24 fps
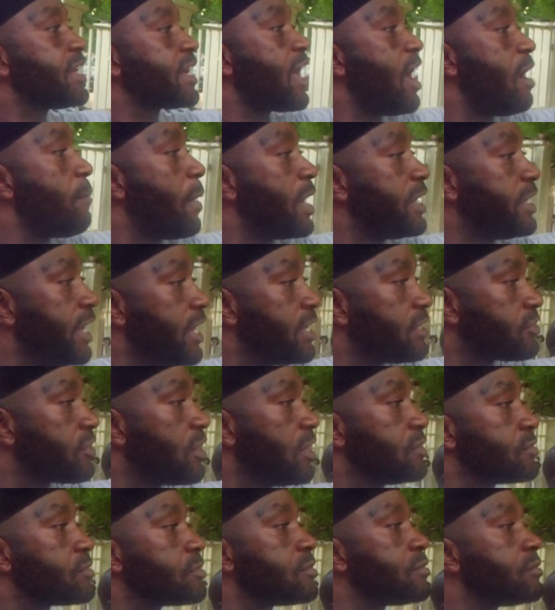car by the
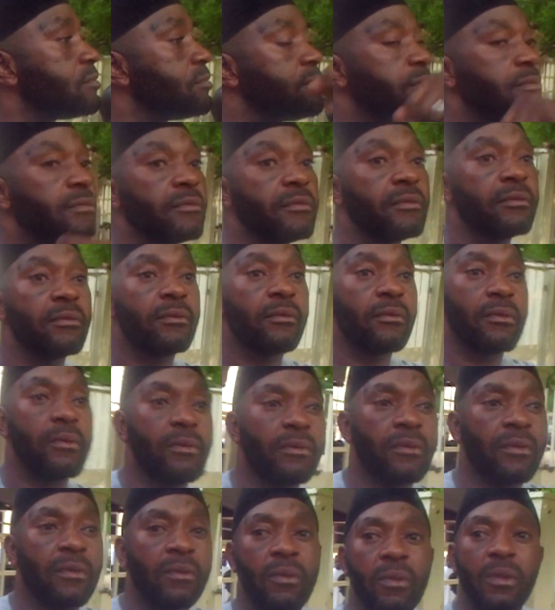entrance. Okay. And the
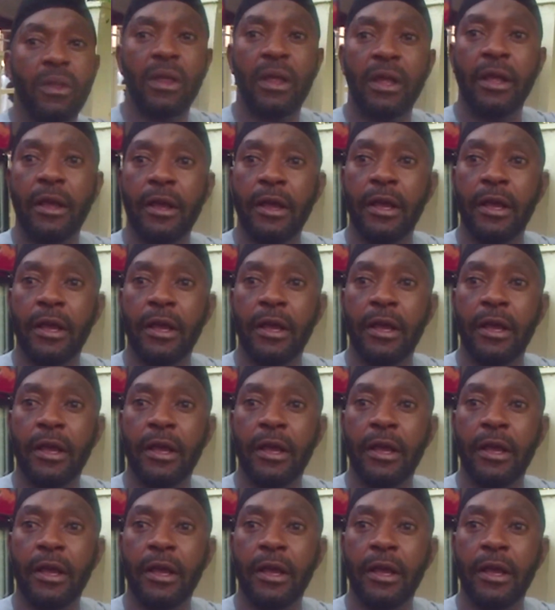driver died.